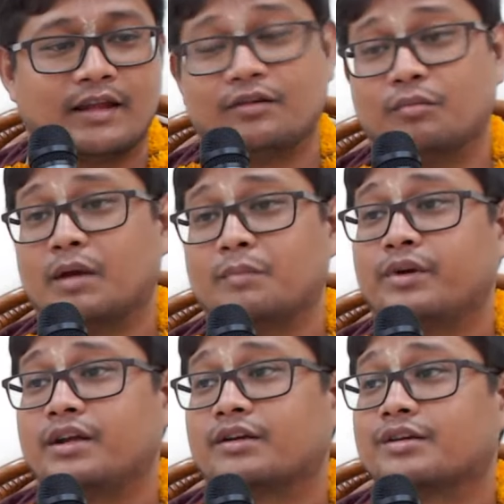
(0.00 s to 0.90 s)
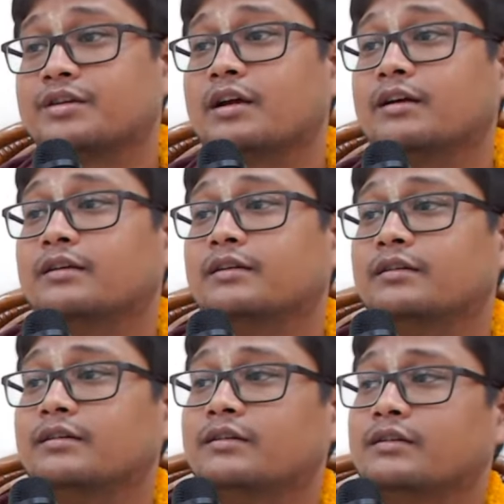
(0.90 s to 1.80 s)
and remembering Krishna,
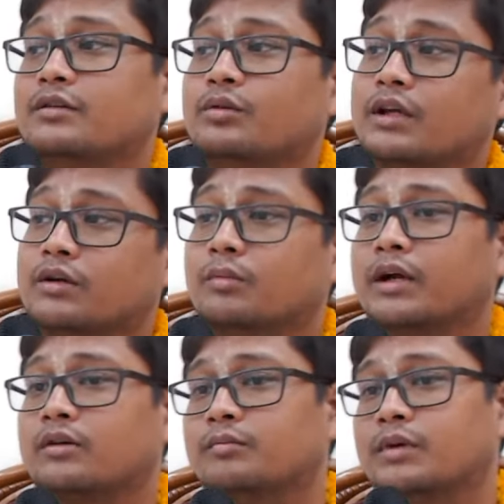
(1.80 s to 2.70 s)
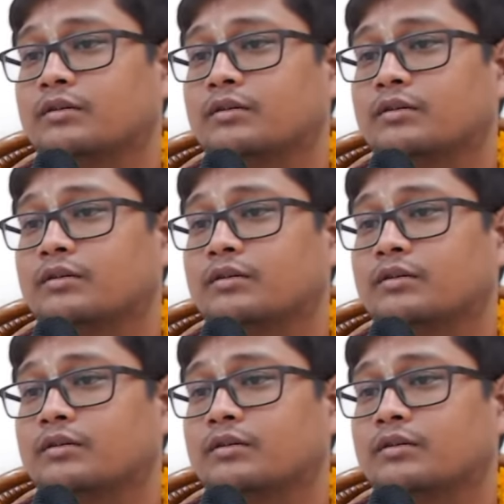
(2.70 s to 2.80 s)
you can go back.